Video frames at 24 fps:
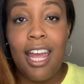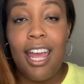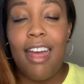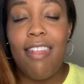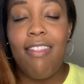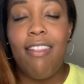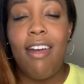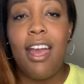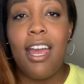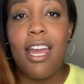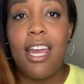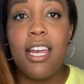
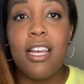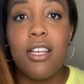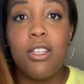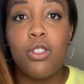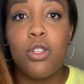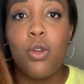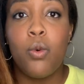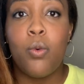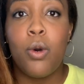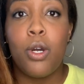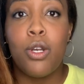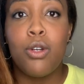and that he's
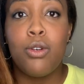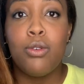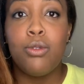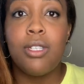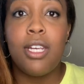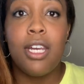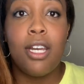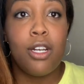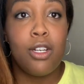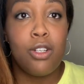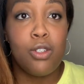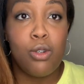the one who's
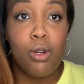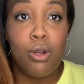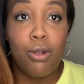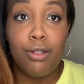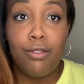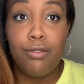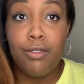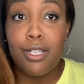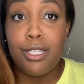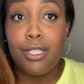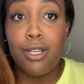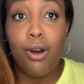in control
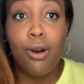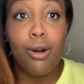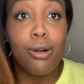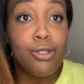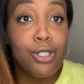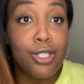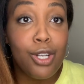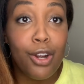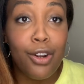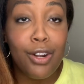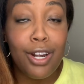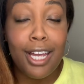of this whole
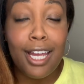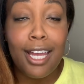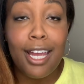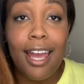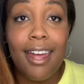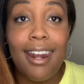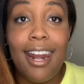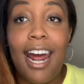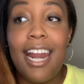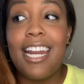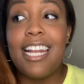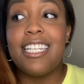journey
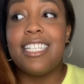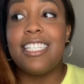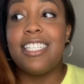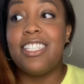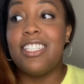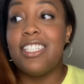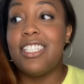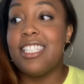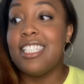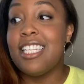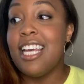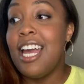and i need to
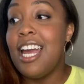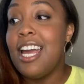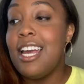just